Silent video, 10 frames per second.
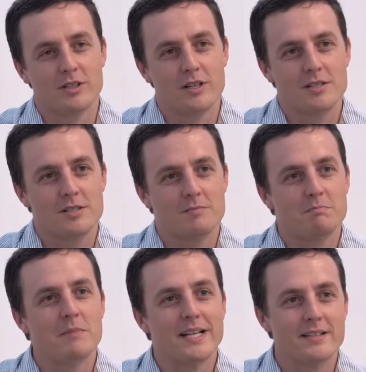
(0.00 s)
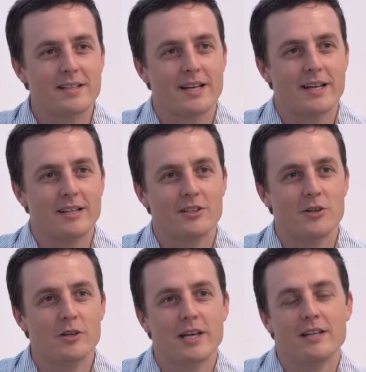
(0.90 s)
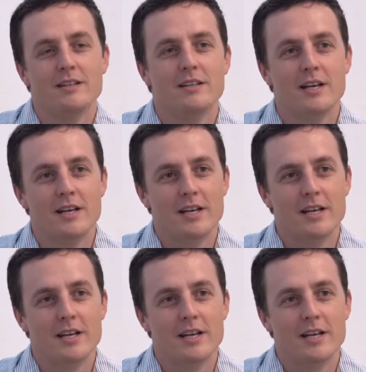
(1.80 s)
last month at ALU in